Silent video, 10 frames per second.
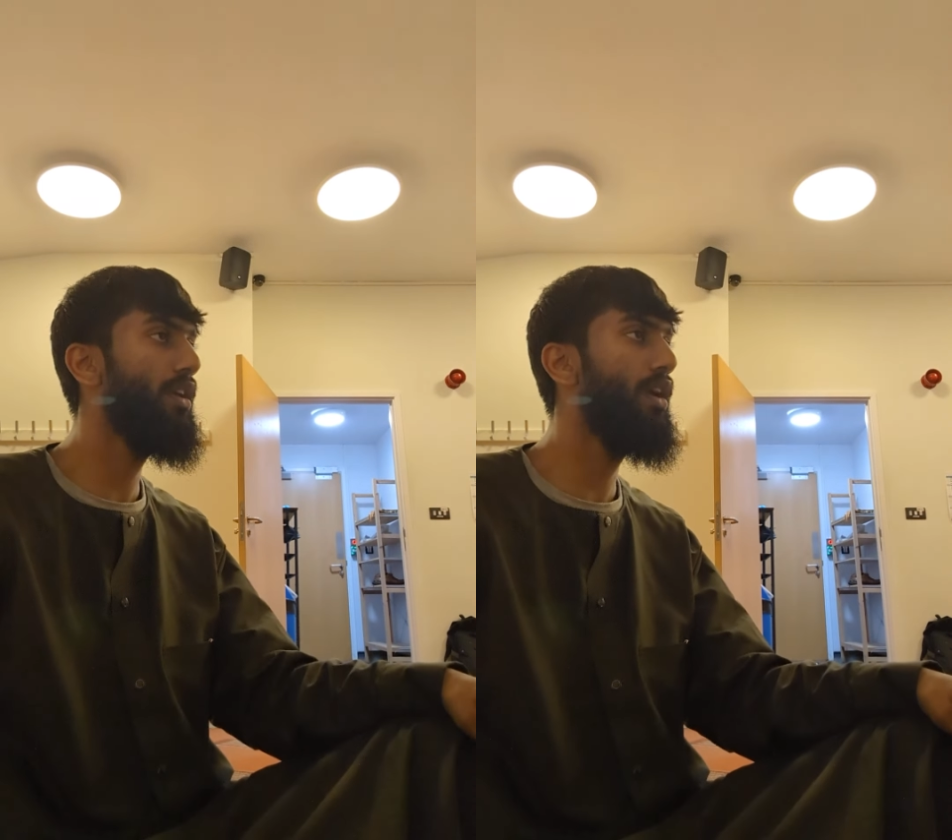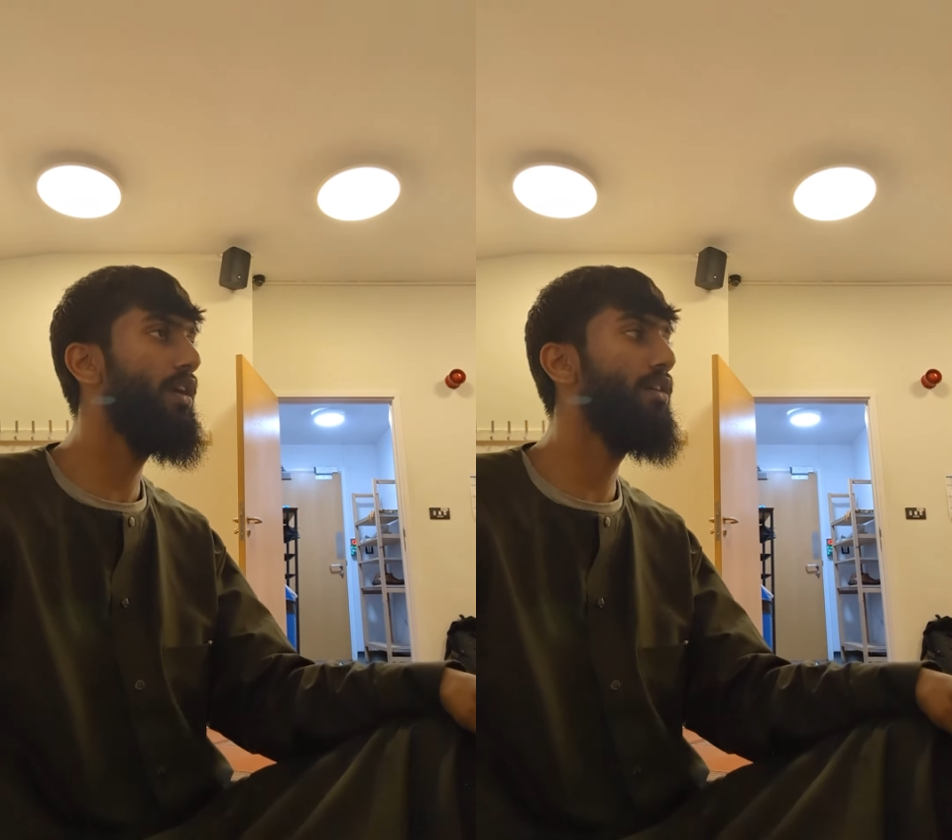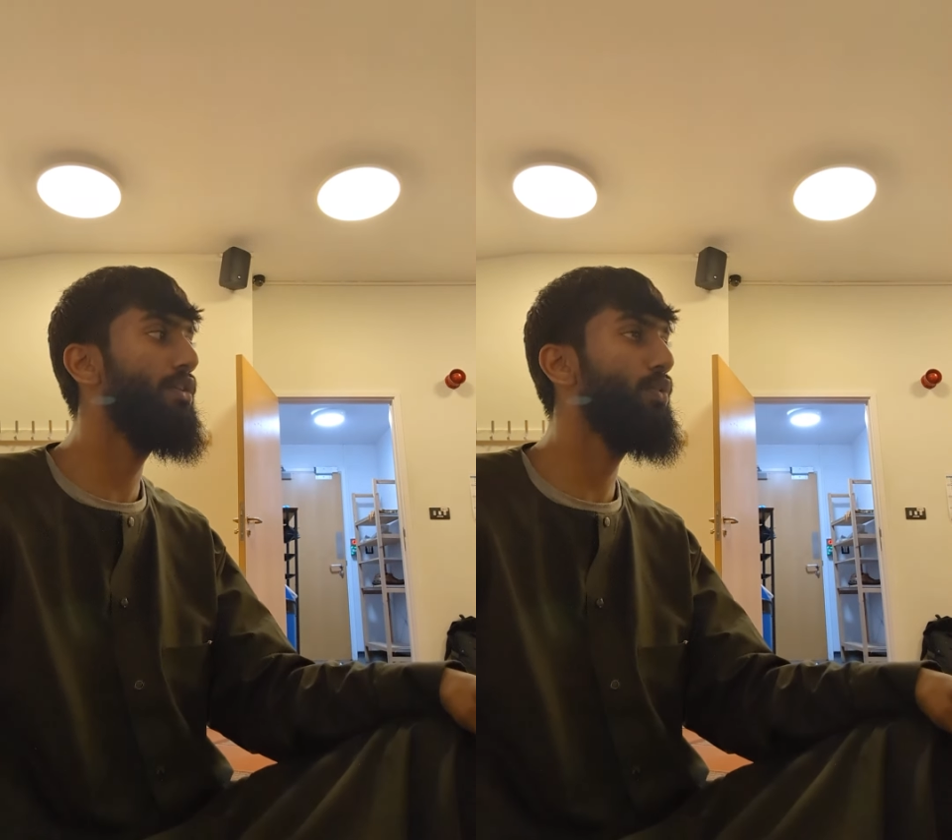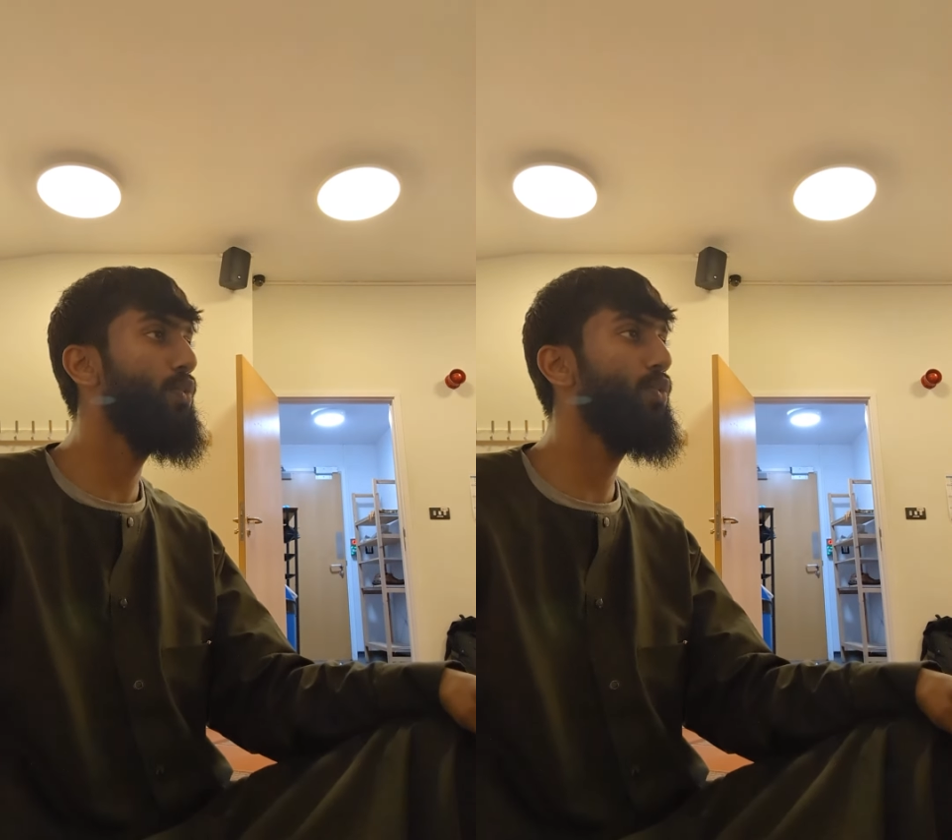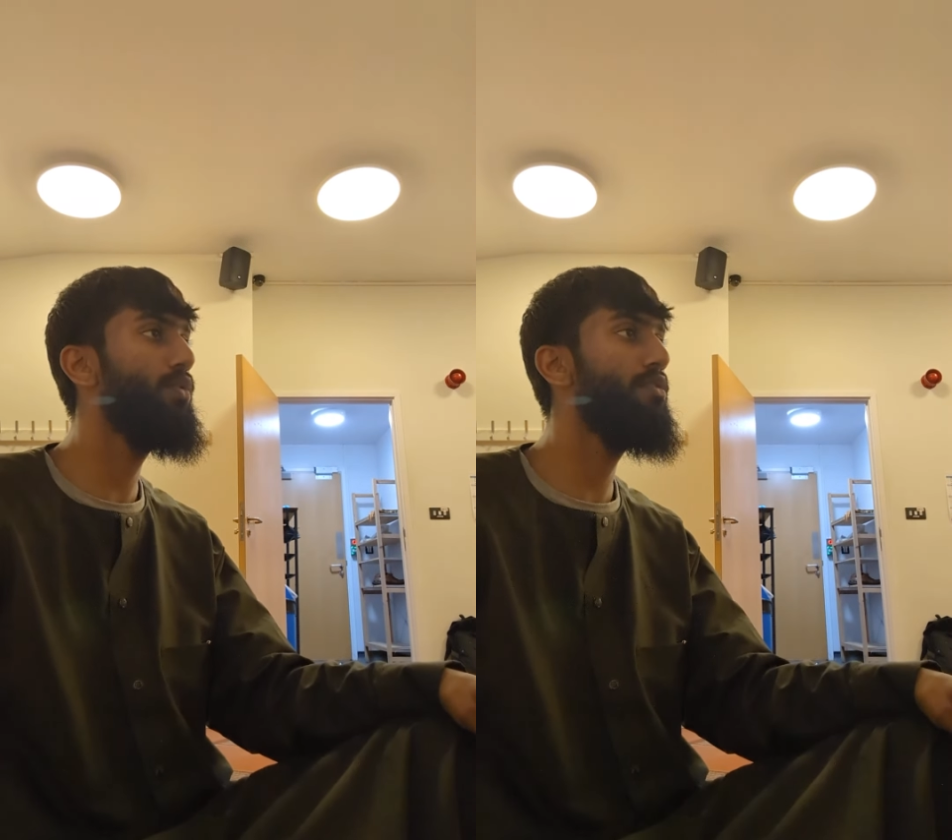
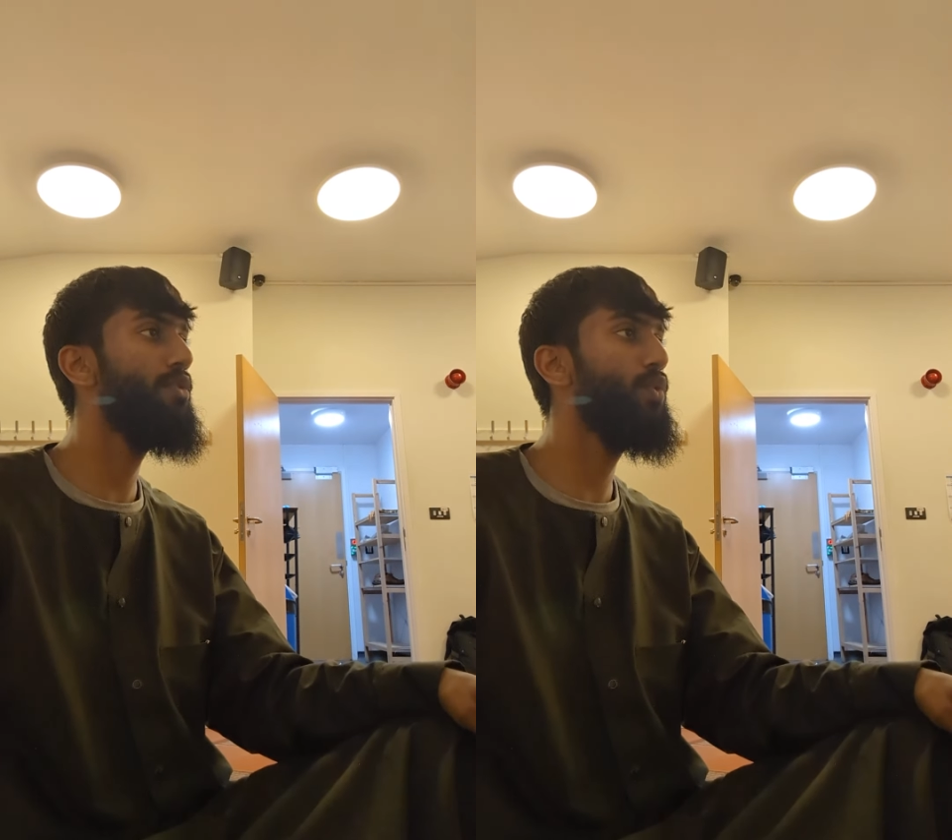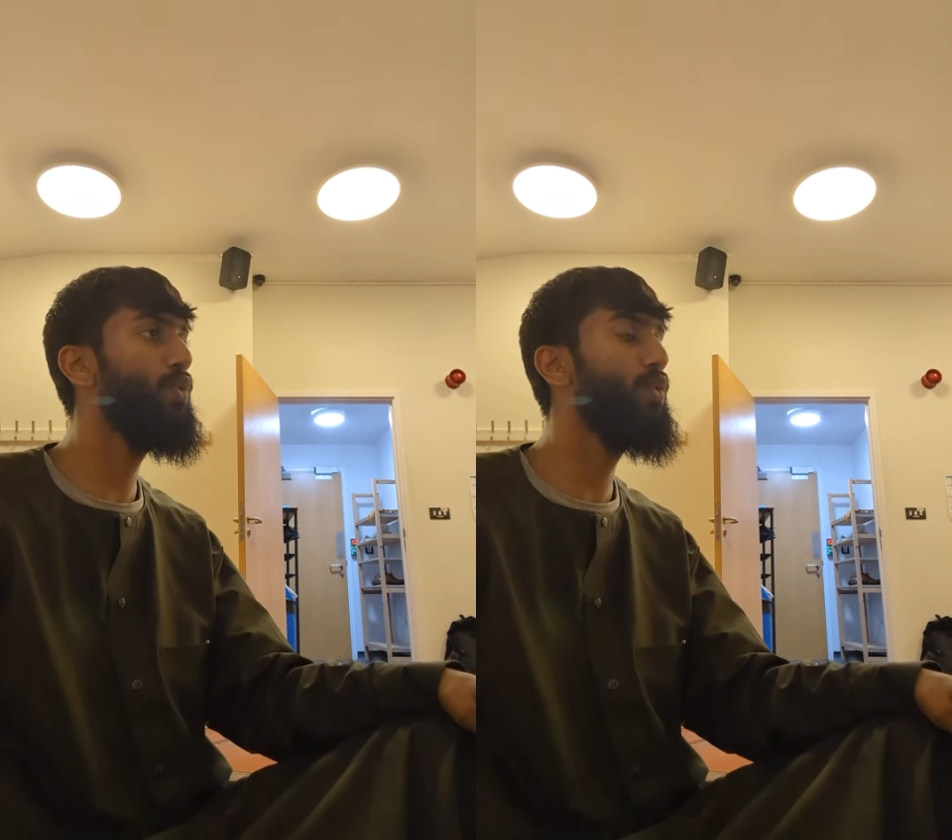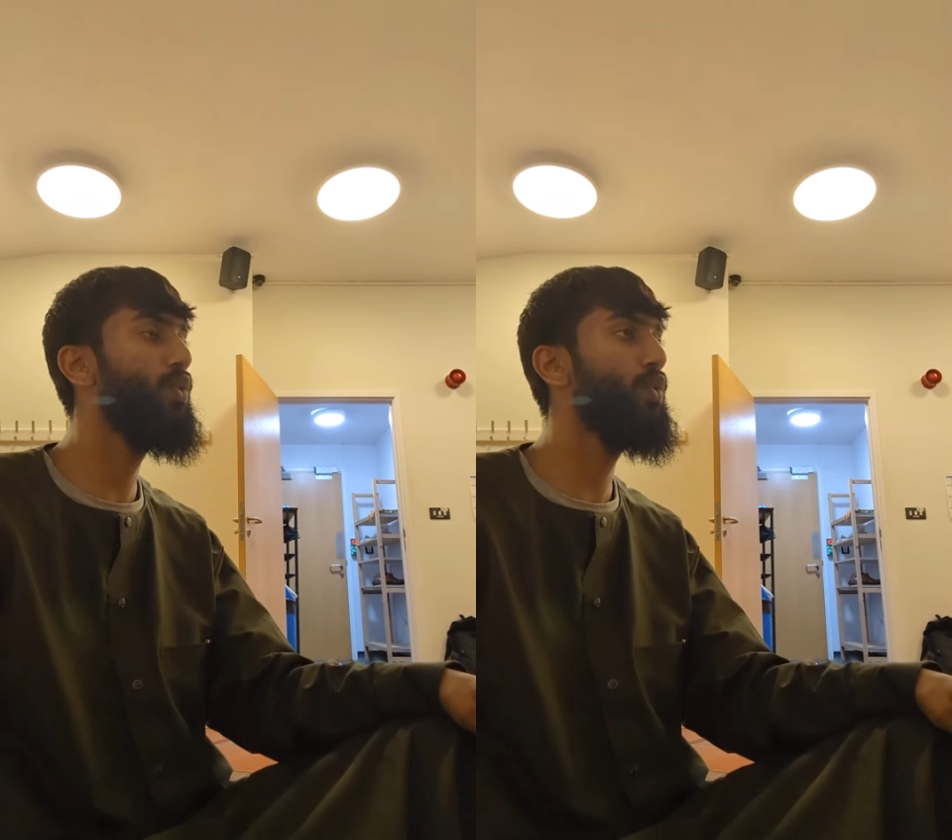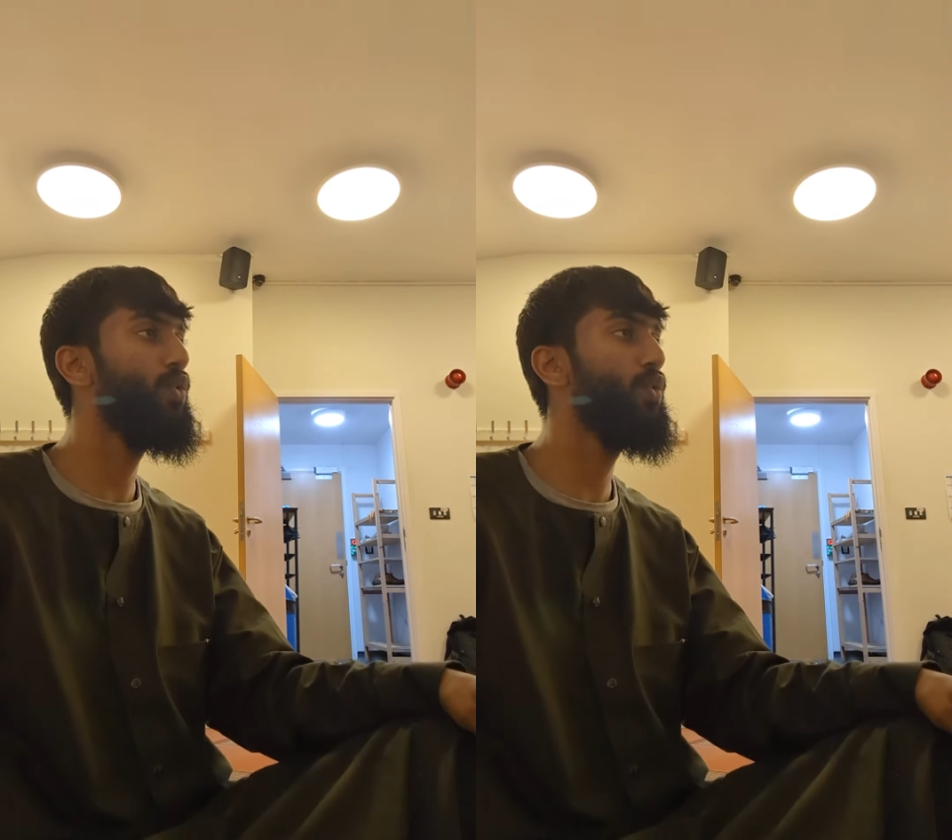A'udhu.